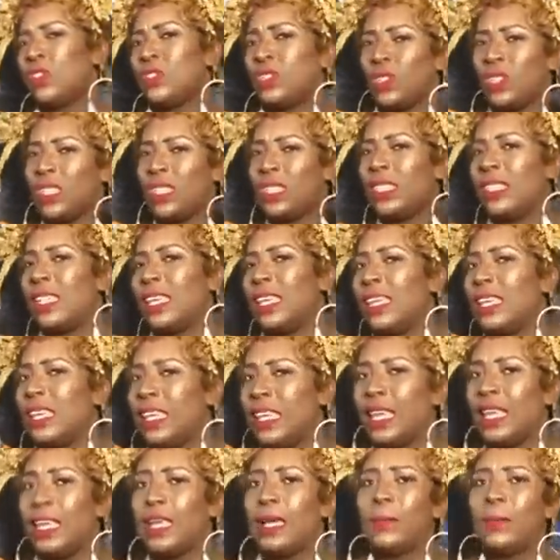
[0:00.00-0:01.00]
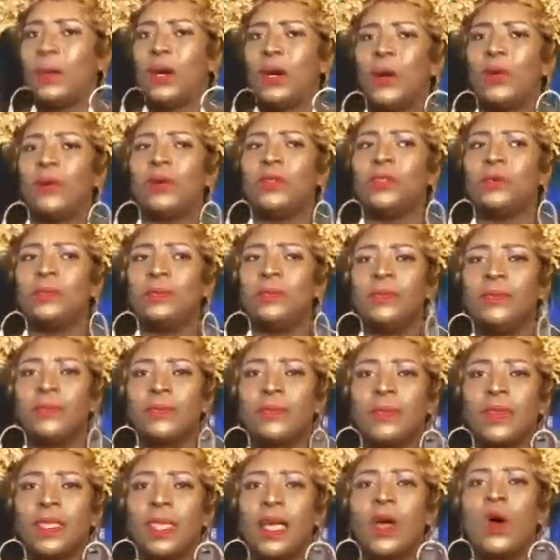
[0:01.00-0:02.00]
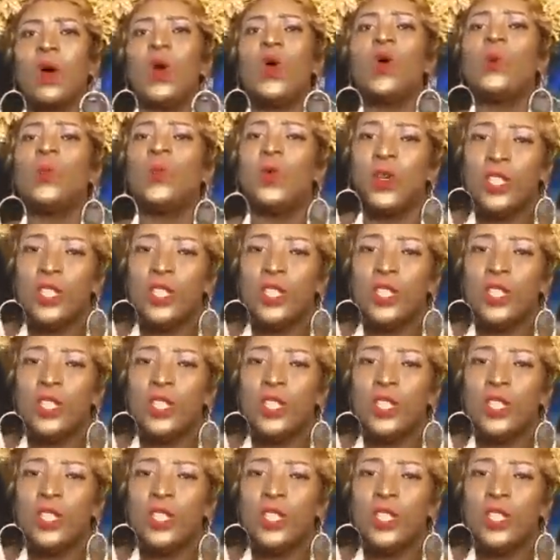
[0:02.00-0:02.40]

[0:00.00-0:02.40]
start thinking about home